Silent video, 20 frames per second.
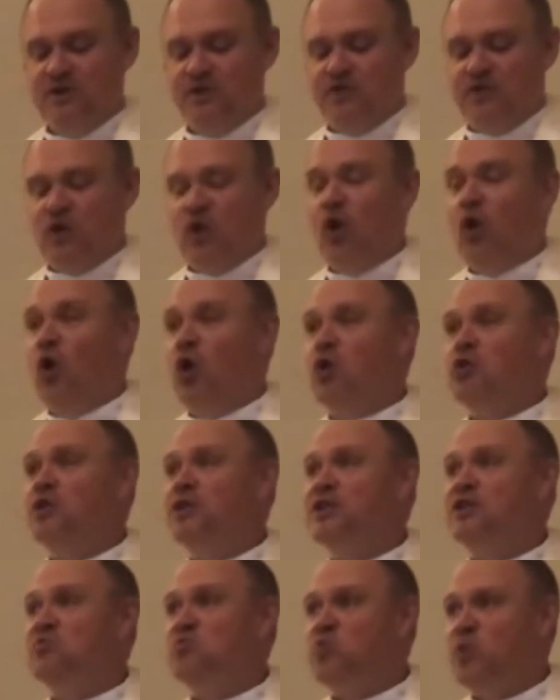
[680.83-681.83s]
the
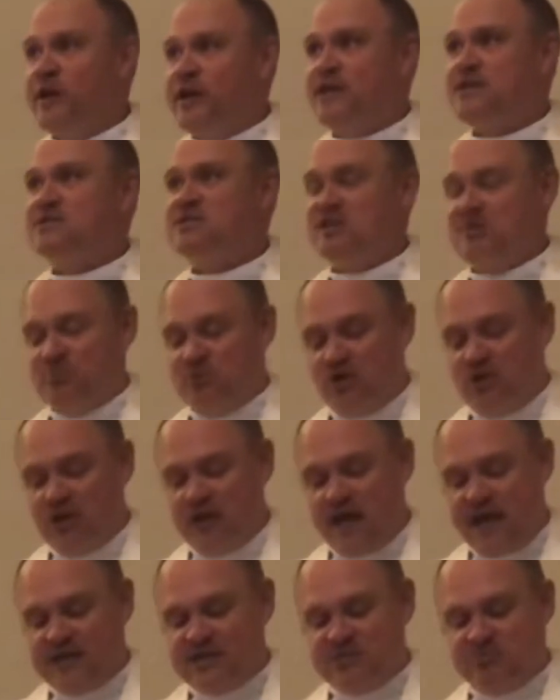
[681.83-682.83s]
only reasonable
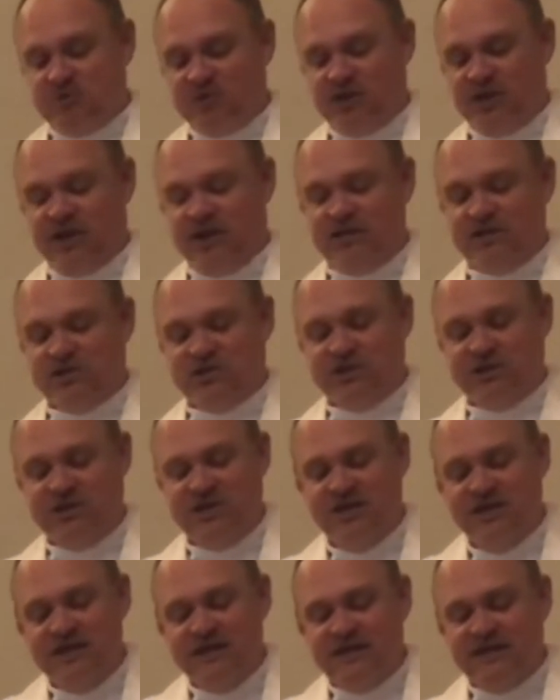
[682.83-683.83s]
explanation
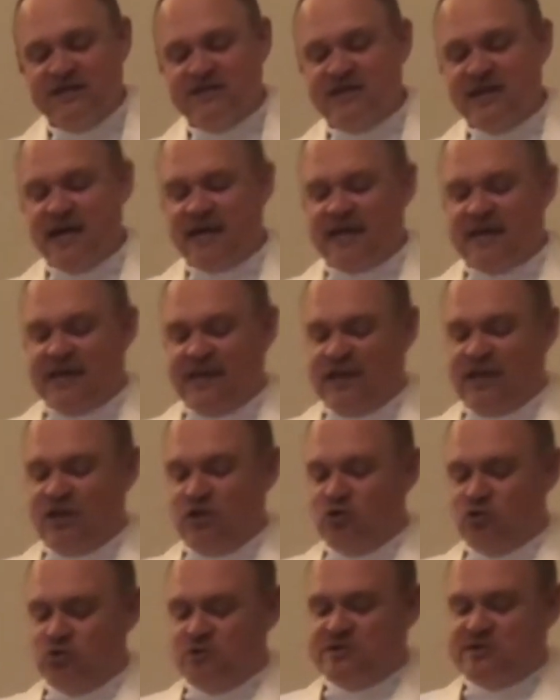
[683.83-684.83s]
is that he
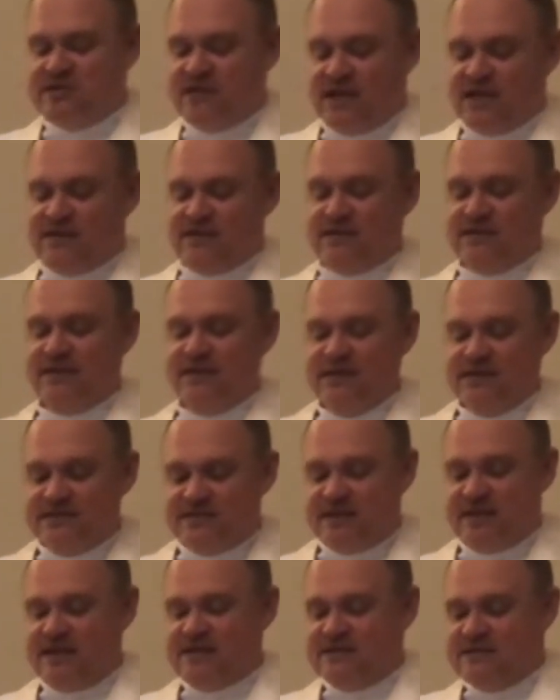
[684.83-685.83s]
who said,
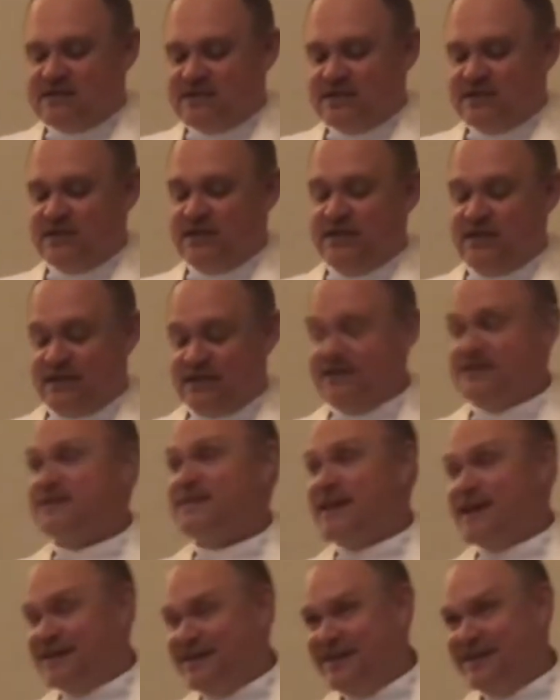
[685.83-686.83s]
says he,
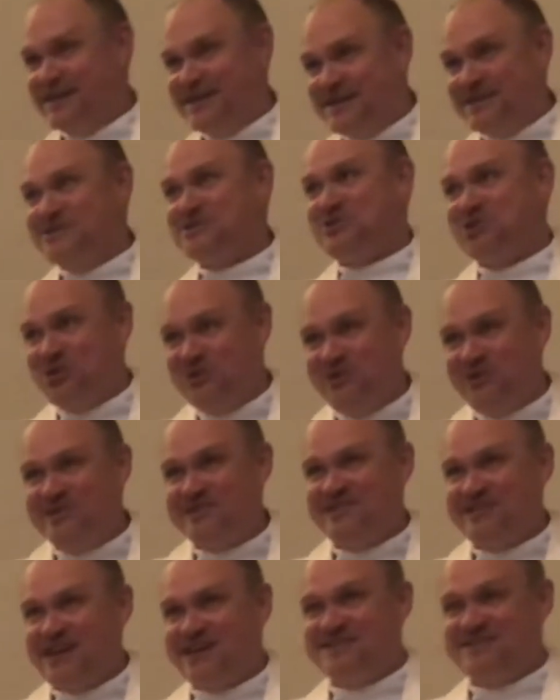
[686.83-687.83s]
that he is who he
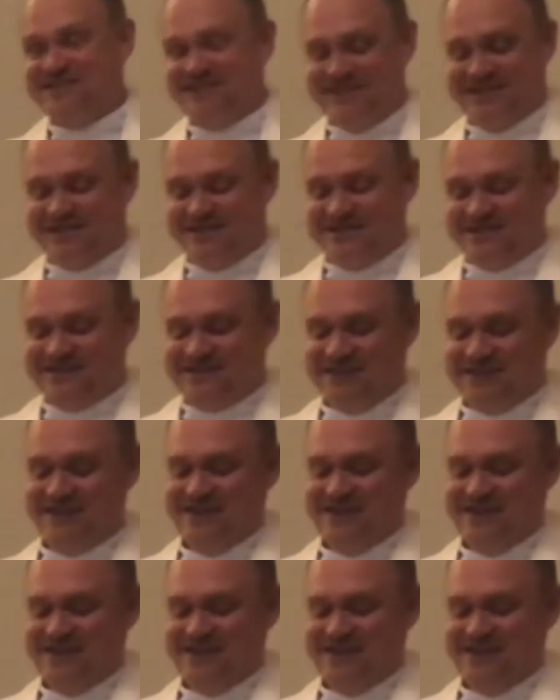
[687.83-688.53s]
says he is,